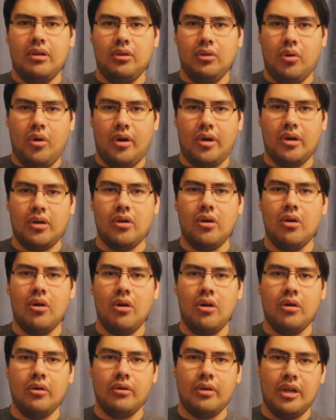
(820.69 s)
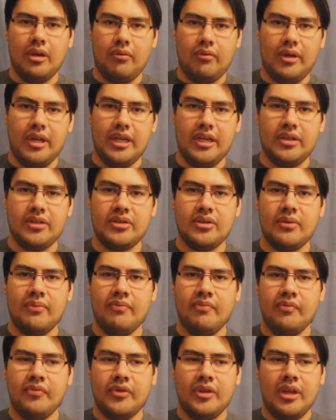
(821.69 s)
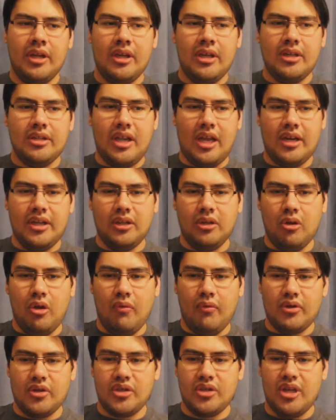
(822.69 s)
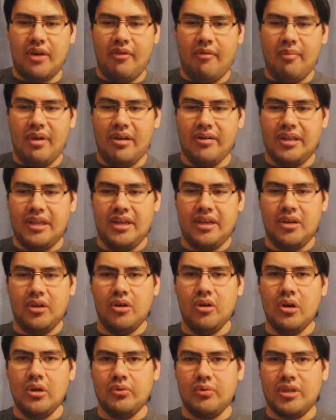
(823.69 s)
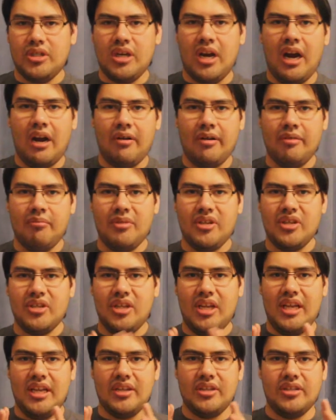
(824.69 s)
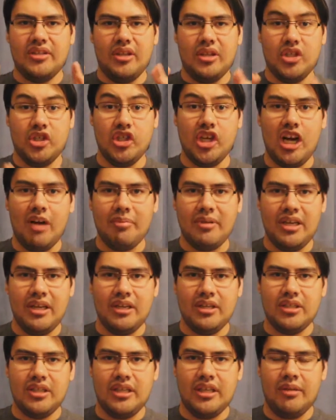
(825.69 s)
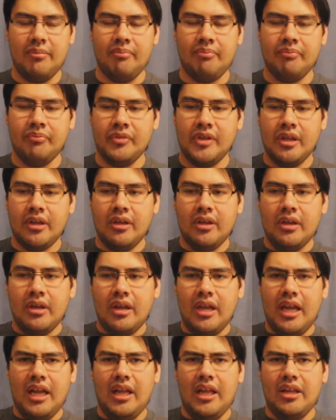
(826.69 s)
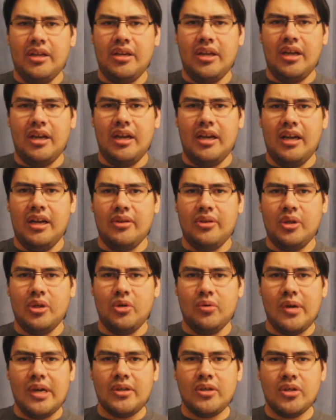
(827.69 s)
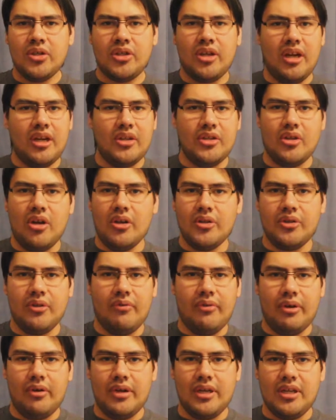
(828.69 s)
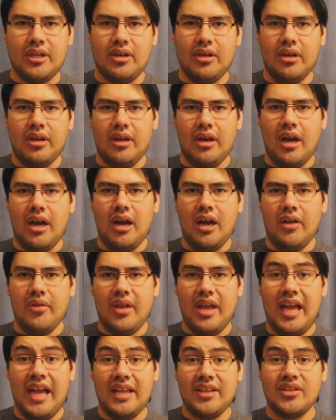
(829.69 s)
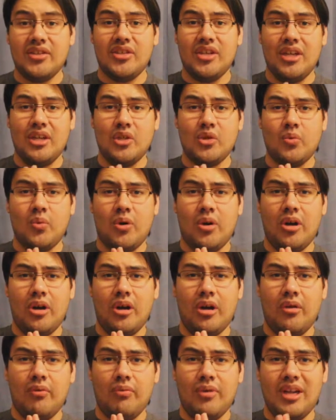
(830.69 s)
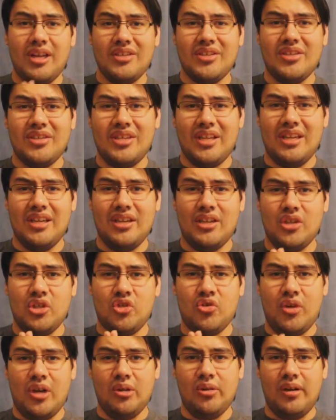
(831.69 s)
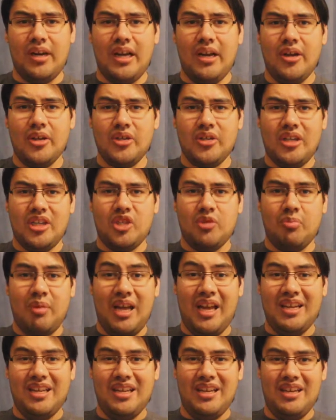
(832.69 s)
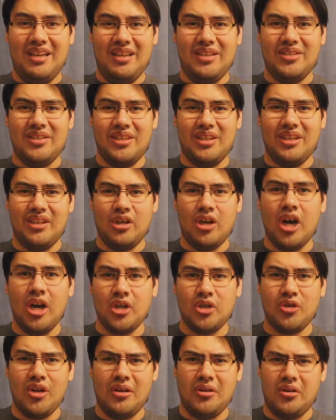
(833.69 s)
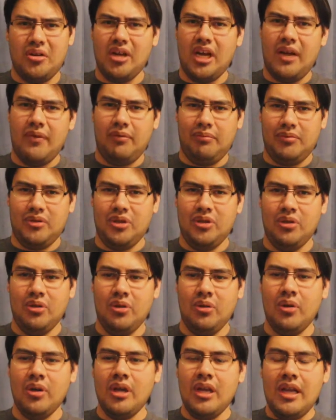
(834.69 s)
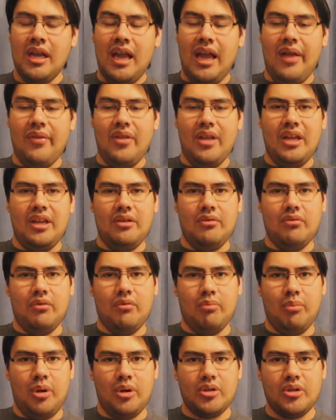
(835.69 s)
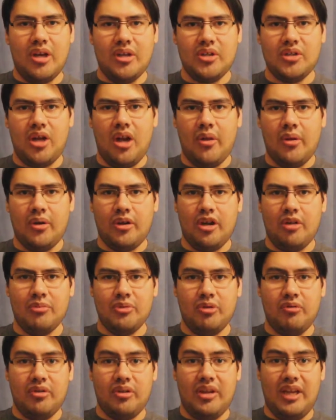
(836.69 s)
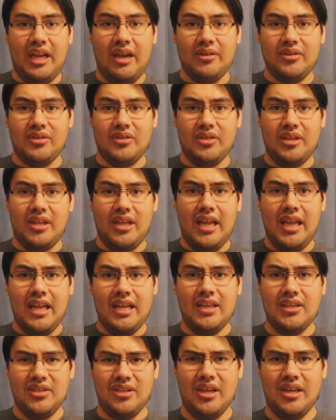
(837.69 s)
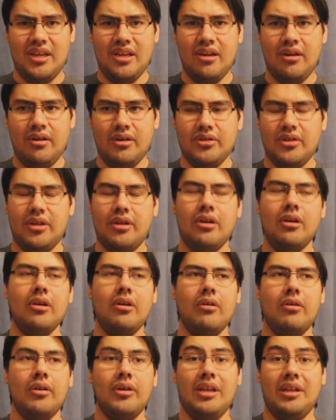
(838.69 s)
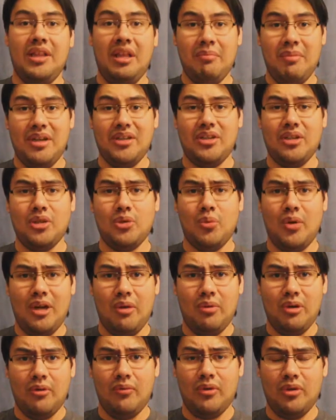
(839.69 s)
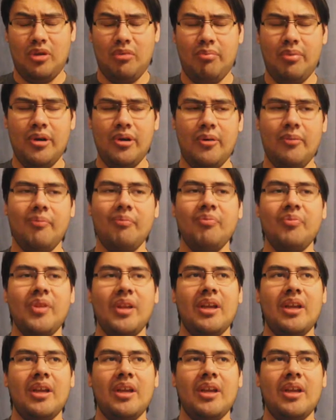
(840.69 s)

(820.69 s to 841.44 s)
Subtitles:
Laura Nicole and Riggs. Danny Glover's stuff about getting old, retiring, mistakes, the job getting to him. And the director's cut is also very good. They add scenes where Riggs is getting his trailer house expanded, and it's the contractor guy from 2. And then Murtaugh's daughter comes over to the house and is like, hey, he's not here. And it's like, oh, okay, that makes sense why he went over to the boat.